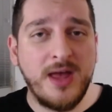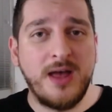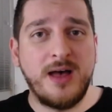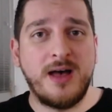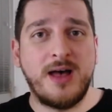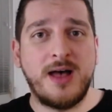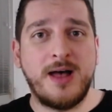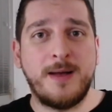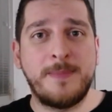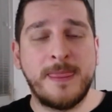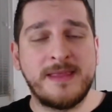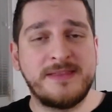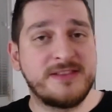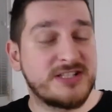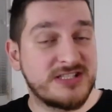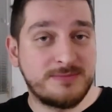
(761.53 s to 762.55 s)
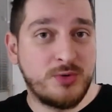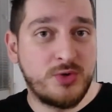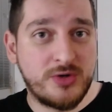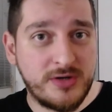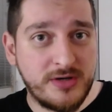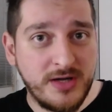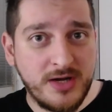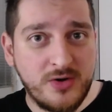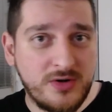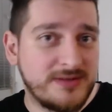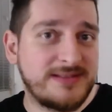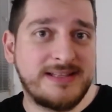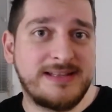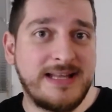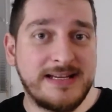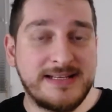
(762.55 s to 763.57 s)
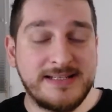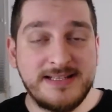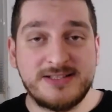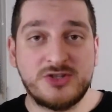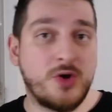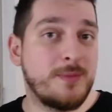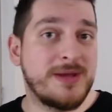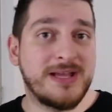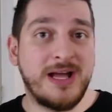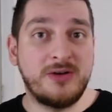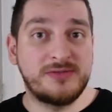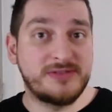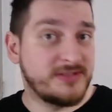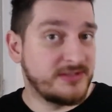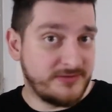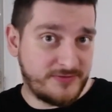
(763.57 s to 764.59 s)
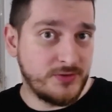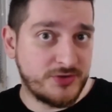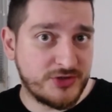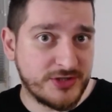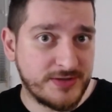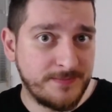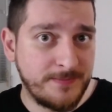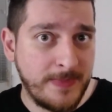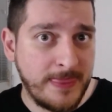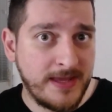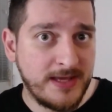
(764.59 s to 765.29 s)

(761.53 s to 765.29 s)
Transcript: Uh, there's more content like this coming out in the future.